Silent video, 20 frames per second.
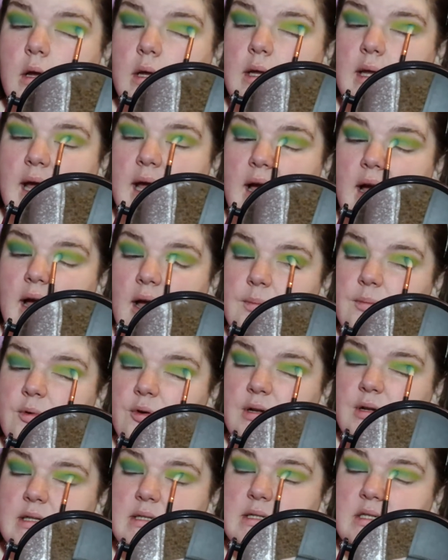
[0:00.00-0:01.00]
yeah, I'm
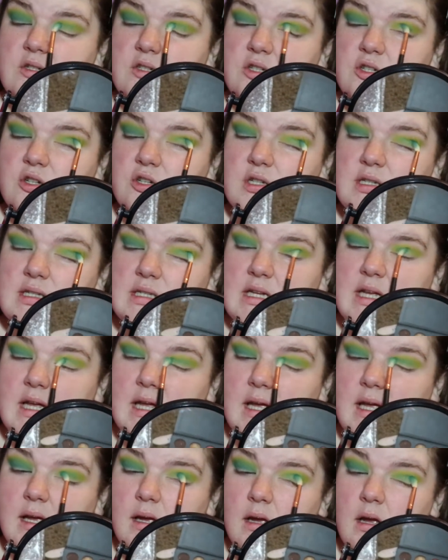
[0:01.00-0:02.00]
going to
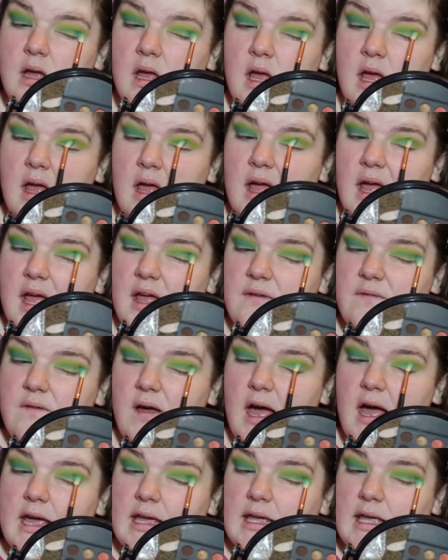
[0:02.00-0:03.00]
see if
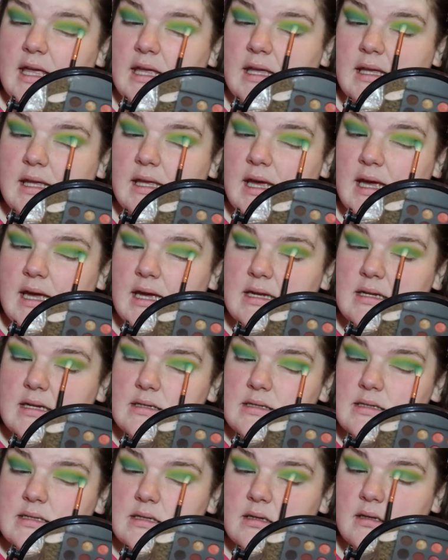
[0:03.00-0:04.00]
I can
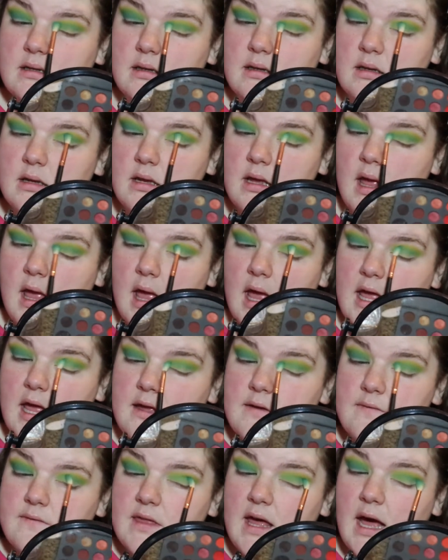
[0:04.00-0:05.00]
get
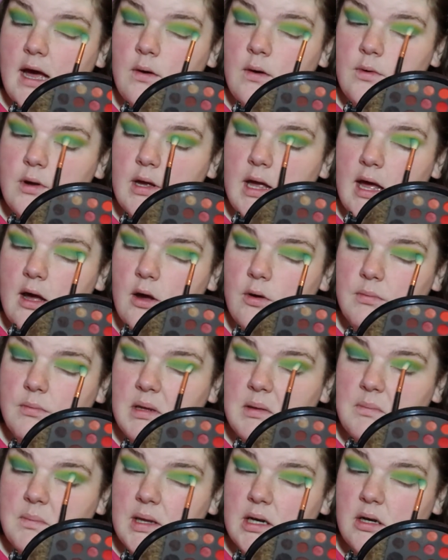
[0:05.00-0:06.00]
if that will help
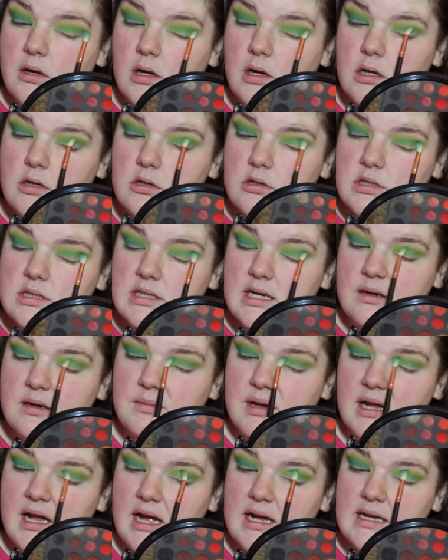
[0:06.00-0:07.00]
me better understand
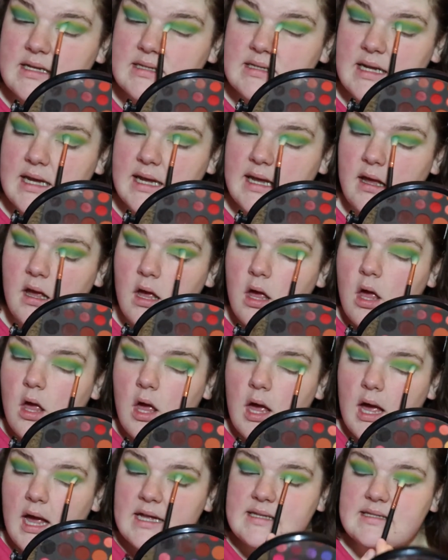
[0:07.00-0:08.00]
my eyesight.
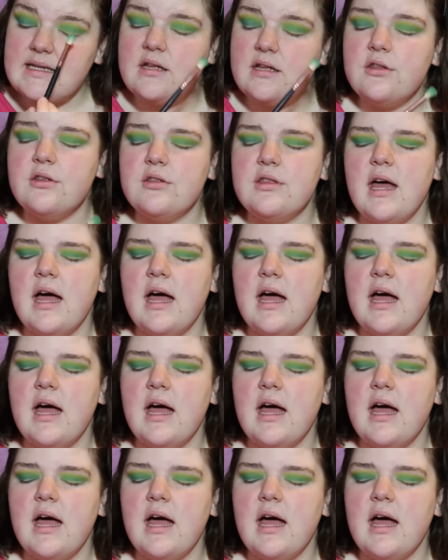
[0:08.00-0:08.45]
It's either